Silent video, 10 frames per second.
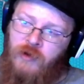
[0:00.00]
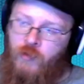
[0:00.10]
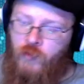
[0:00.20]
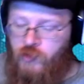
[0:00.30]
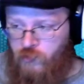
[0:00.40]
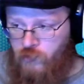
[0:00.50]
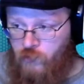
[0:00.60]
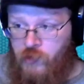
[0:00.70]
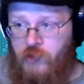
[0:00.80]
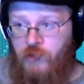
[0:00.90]
which
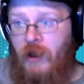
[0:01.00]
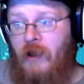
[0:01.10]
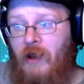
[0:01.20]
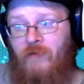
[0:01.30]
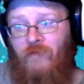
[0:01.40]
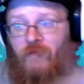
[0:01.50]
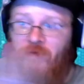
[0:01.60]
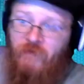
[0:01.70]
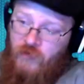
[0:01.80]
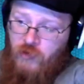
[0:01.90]
when you do that, it'll
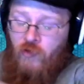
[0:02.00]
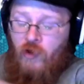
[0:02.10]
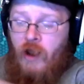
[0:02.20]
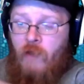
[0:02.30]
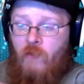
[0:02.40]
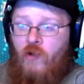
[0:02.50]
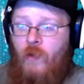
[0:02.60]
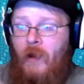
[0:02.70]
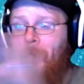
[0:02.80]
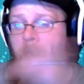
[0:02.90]
refill your ammo all the
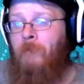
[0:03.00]
way.